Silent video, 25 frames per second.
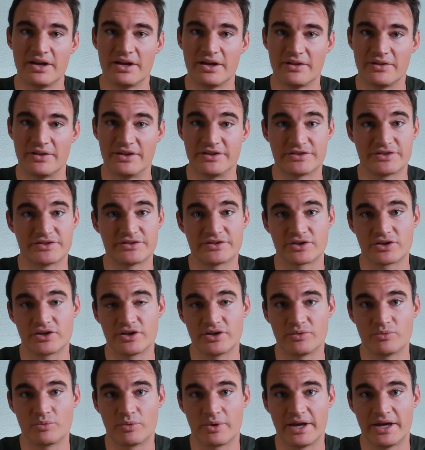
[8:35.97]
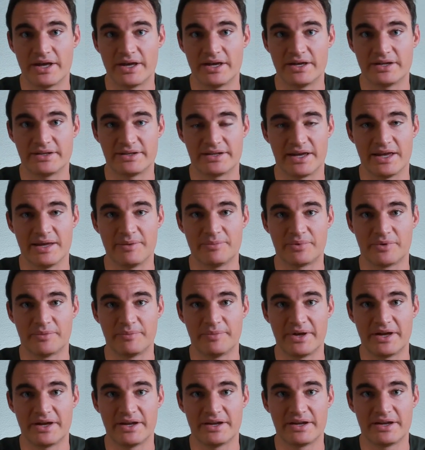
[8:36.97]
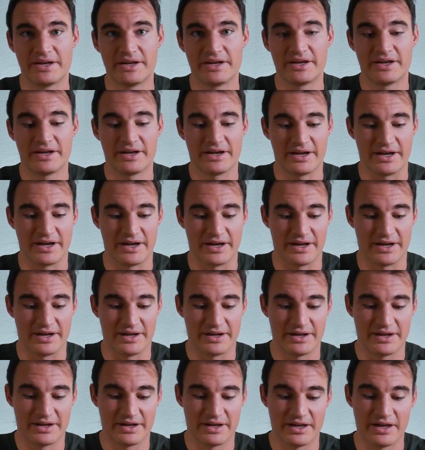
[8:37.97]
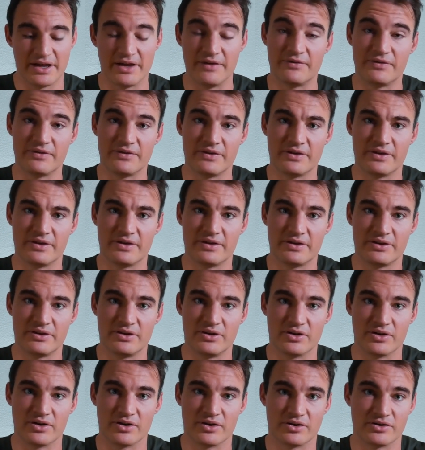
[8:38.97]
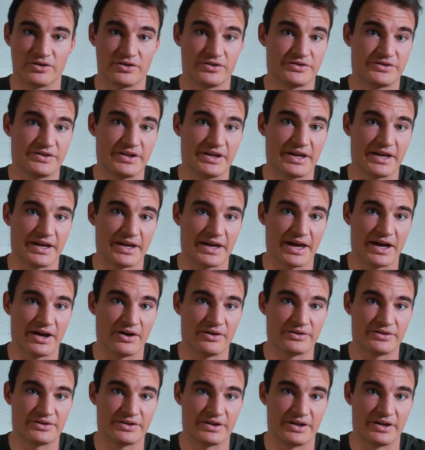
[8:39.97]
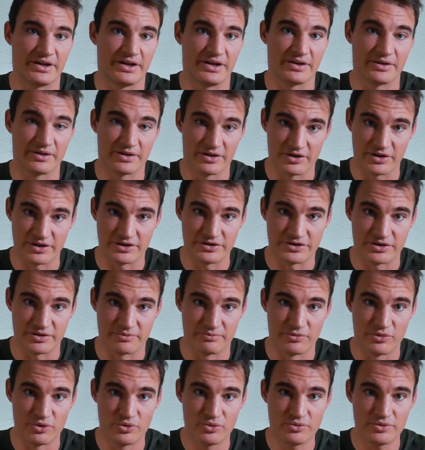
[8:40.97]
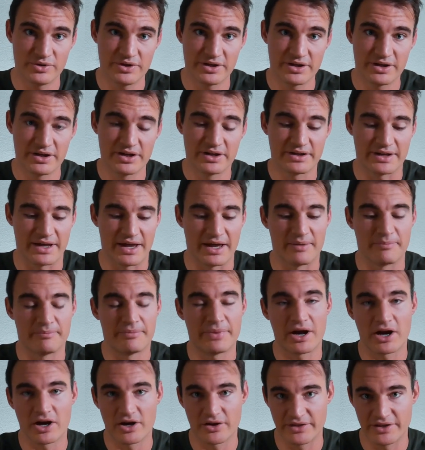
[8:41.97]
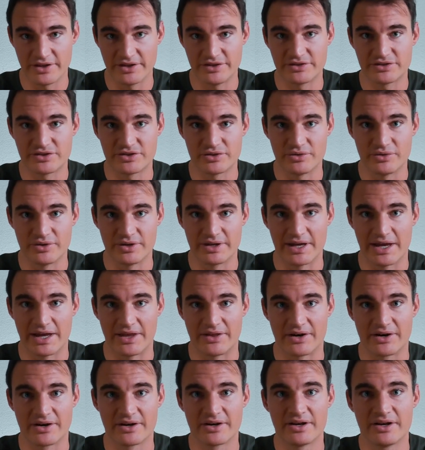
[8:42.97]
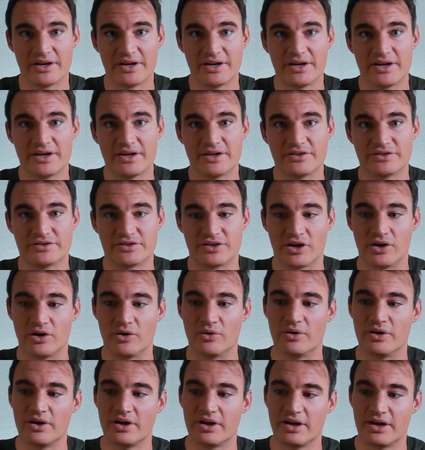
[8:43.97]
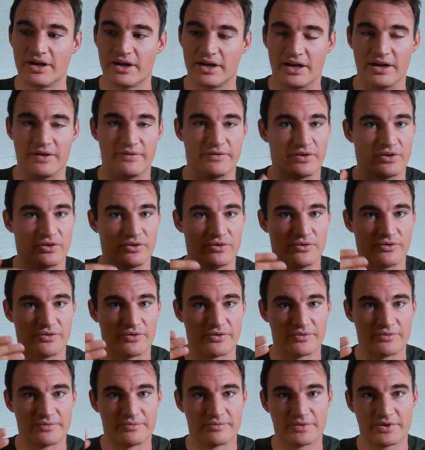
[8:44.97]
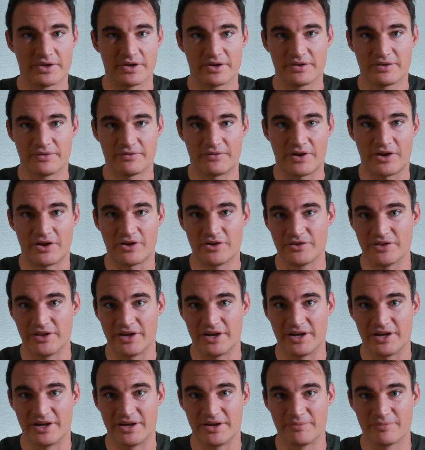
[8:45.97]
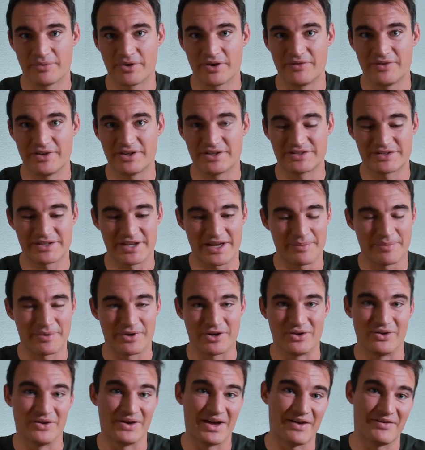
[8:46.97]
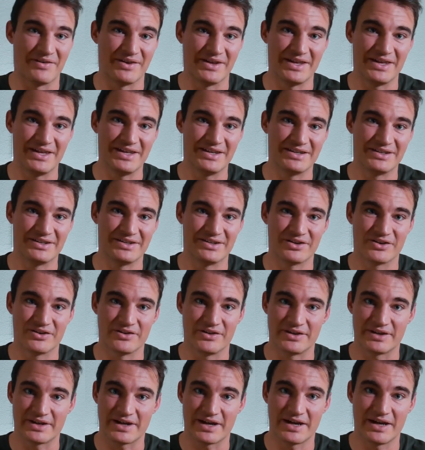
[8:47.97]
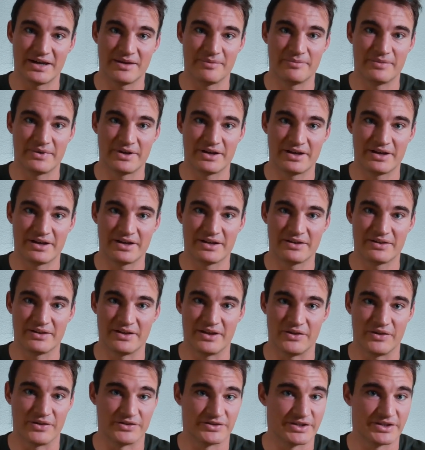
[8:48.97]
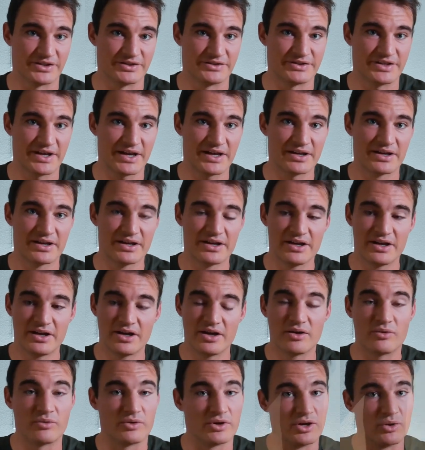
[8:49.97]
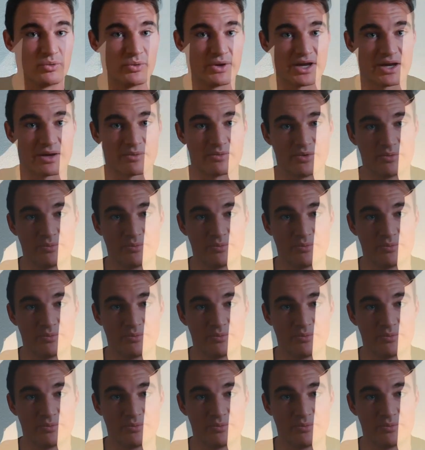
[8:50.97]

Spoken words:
this is a good way to implement if you're seeking out to increase your mood, to pair these two together. So if you've followed the previous step and you haven't eaten during the time that the sun set, when you wake up in the